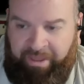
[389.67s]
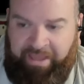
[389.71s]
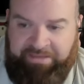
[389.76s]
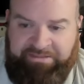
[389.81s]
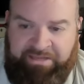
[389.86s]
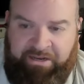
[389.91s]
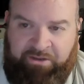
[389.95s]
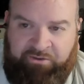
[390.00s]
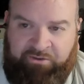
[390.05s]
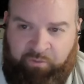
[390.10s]

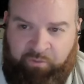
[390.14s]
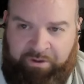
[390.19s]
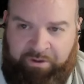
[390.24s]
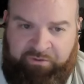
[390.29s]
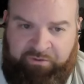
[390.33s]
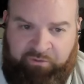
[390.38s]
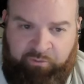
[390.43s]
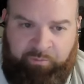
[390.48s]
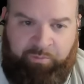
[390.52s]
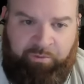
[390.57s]
Paige had a
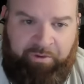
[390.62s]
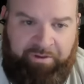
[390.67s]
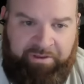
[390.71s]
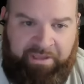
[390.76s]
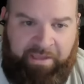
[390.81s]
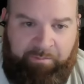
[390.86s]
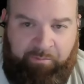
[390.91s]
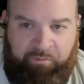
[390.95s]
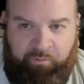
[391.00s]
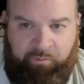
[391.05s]

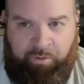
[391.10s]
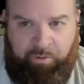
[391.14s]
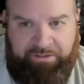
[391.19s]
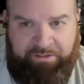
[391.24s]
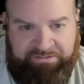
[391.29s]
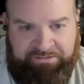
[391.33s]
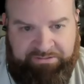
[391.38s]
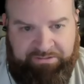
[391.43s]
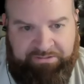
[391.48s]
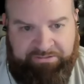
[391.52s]
22-point game with
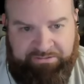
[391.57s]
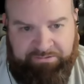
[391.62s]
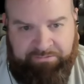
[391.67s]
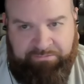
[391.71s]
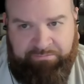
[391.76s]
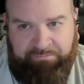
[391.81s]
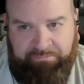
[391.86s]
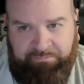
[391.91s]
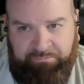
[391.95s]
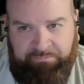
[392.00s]
one
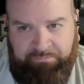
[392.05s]
assist.